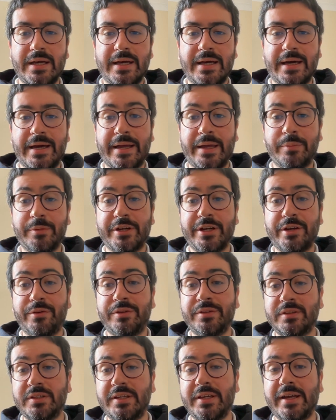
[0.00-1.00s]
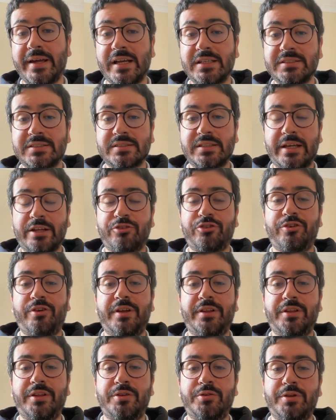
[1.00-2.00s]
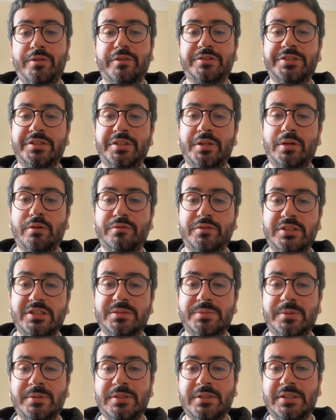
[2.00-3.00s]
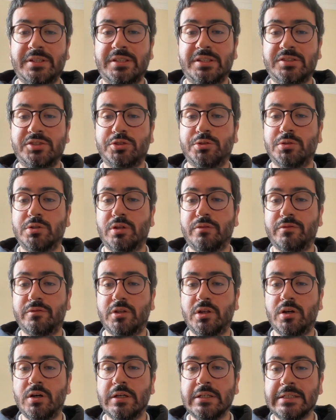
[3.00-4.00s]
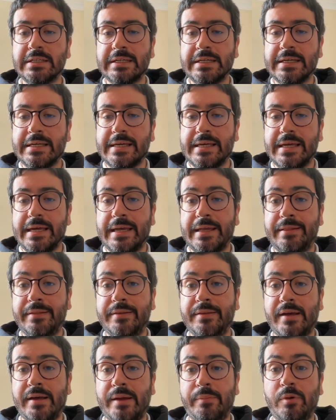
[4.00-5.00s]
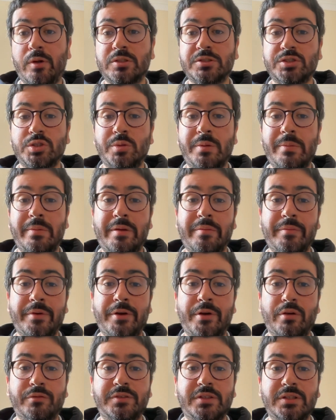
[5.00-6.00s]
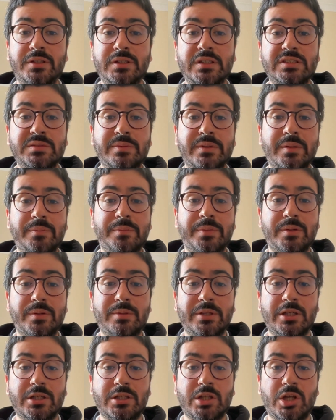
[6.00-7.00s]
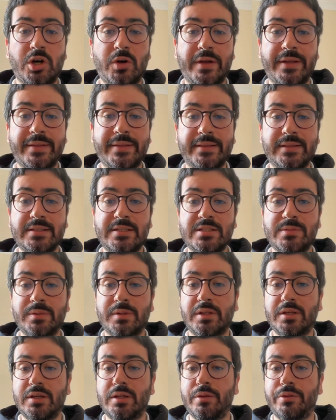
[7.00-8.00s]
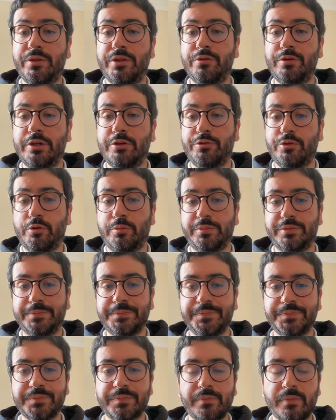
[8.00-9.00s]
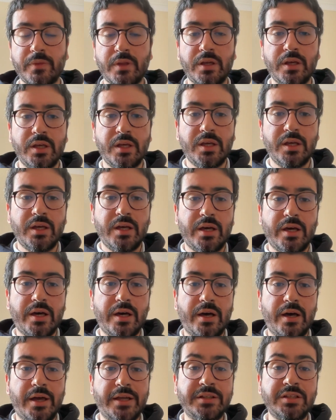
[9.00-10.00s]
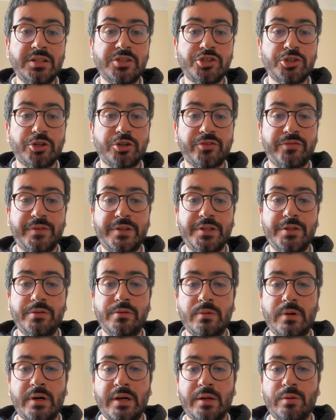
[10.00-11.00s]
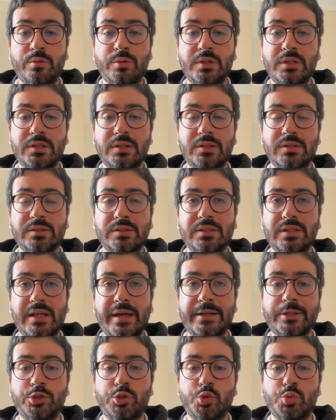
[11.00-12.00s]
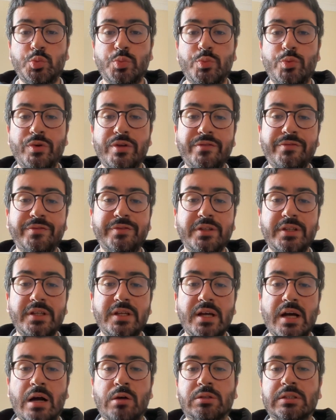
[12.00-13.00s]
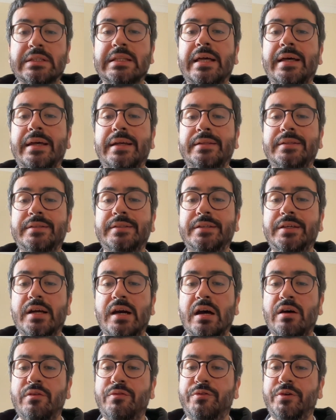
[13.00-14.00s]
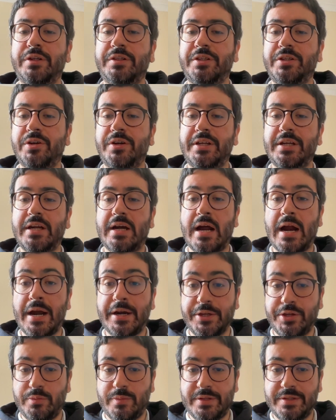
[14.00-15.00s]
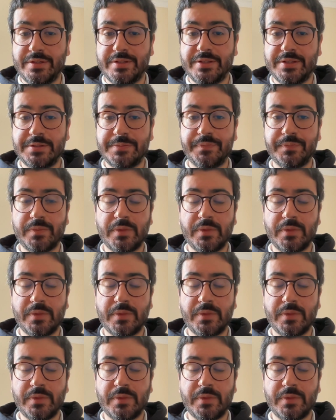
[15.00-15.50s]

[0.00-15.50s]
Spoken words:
I am currently a guest lecturer at the University of Lisbon in its School of Law, and I'm also a member of the Lisbon Public Law and Lisbon Legal Theory group. In this short video, I will like to briefly outline the a fortiori arguments.